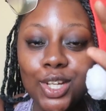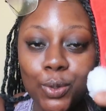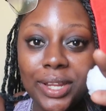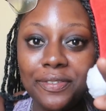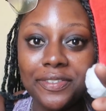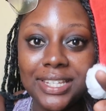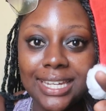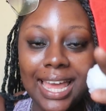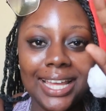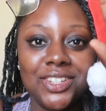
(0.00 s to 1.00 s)

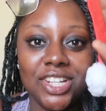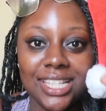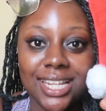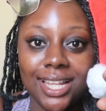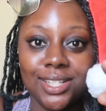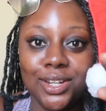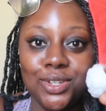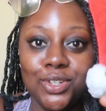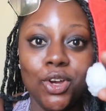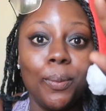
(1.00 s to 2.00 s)
2015, I had just started a
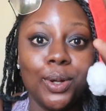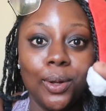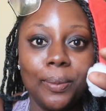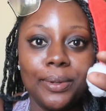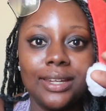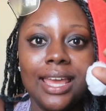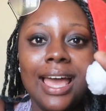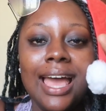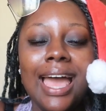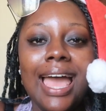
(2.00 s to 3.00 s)
new job in Holborn
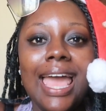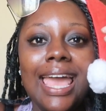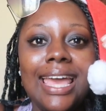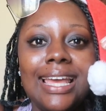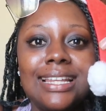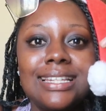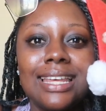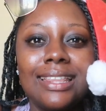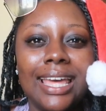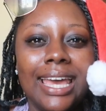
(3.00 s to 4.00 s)

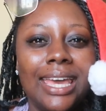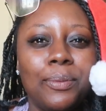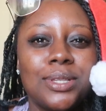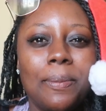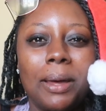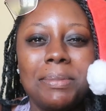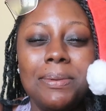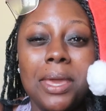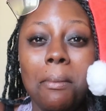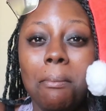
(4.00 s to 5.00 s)
and that it was about
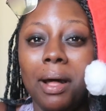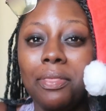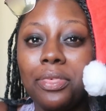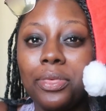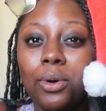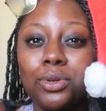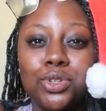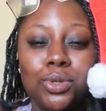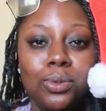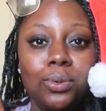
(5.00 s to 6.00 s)
maybe a month
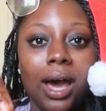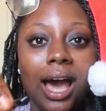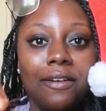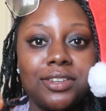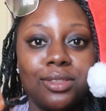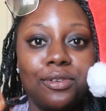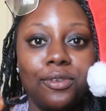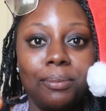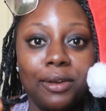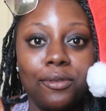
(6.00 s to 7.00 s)
or two after the,
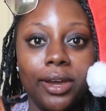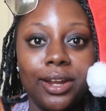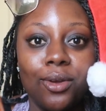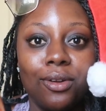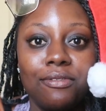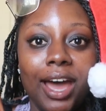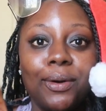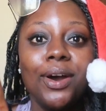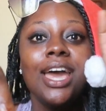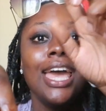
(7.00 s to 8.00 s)
my forehead had gone
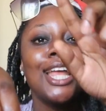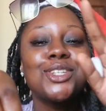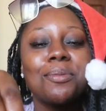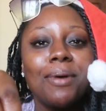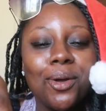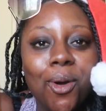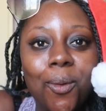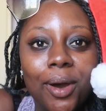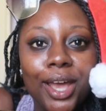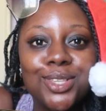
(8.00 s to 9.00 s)
viral. It took my
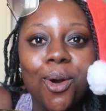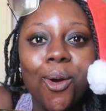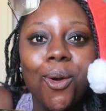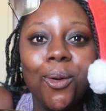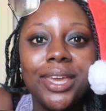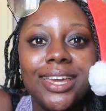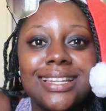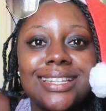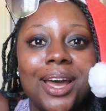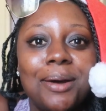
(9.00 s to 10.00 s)
co-workers a whole
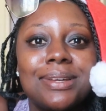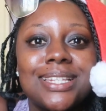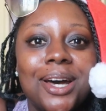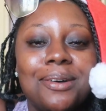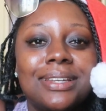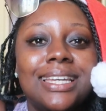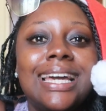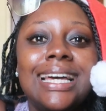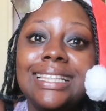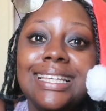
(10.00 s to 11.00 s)
year to come and tell
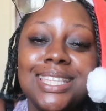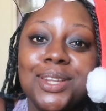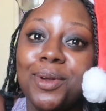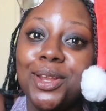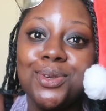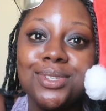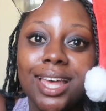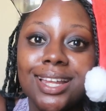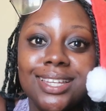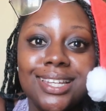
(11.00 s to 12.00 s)
me, listen, when you
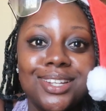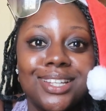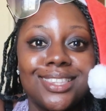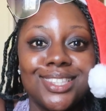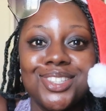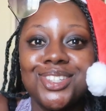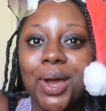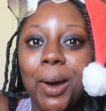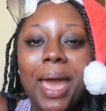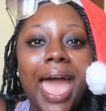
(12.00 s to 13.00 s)
started this
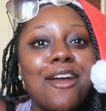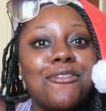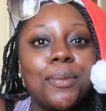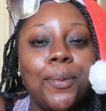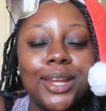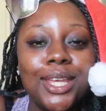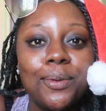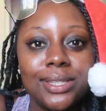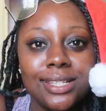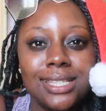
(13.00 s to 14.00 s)
job,
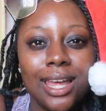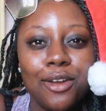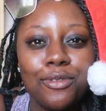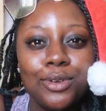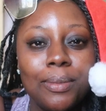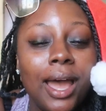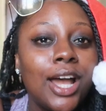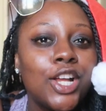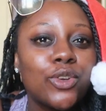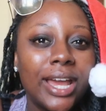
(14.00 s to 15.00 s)
everybody was in the staff room
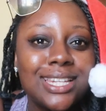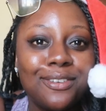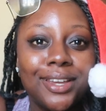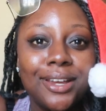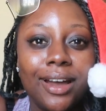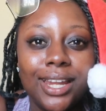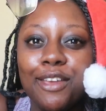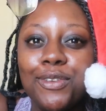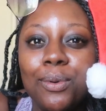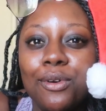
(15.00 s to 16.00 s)
trying to figure
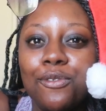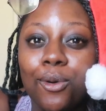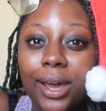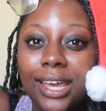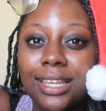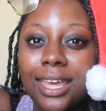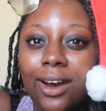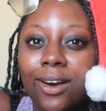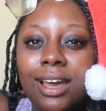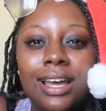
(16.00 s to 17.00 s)
out if you were forehead
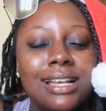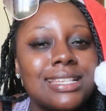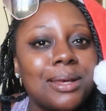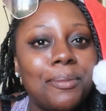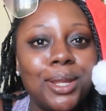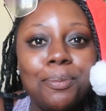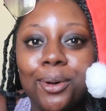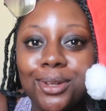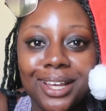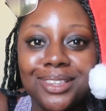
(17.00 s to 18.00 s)
girl. Somebody
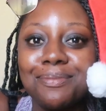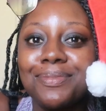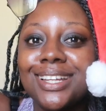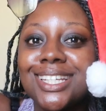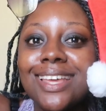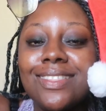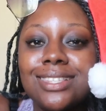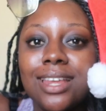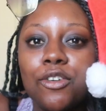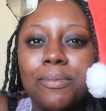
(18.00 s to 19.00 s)
pulled out their picture in
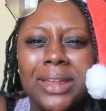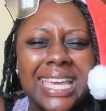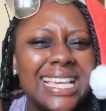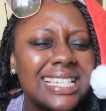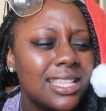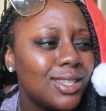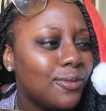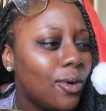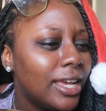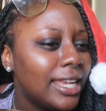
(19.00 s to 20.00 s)
the staff room like, is this
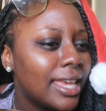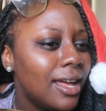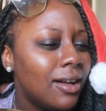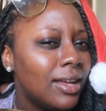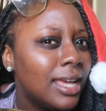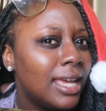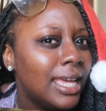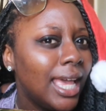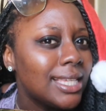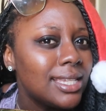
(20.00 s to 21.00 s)
forehead girl?
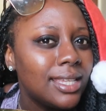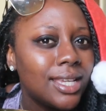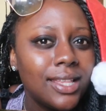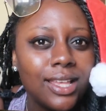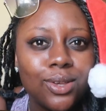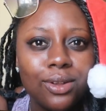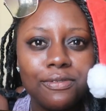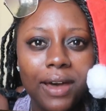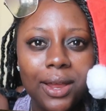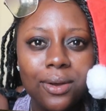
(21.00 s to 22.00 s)
is this the girl that's
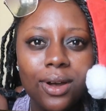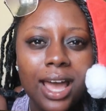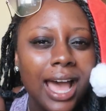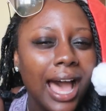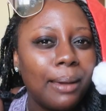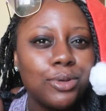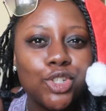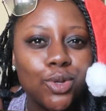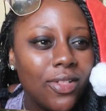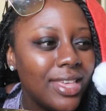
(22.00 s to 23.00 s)
gone viral? I'm
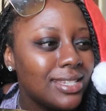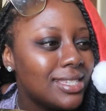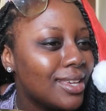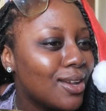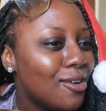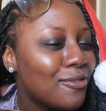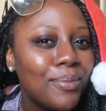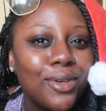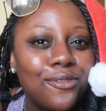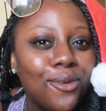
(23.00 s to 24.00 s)
sure this is the girl
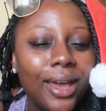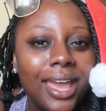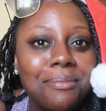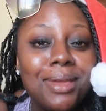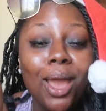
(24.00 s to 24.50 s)
from the forehead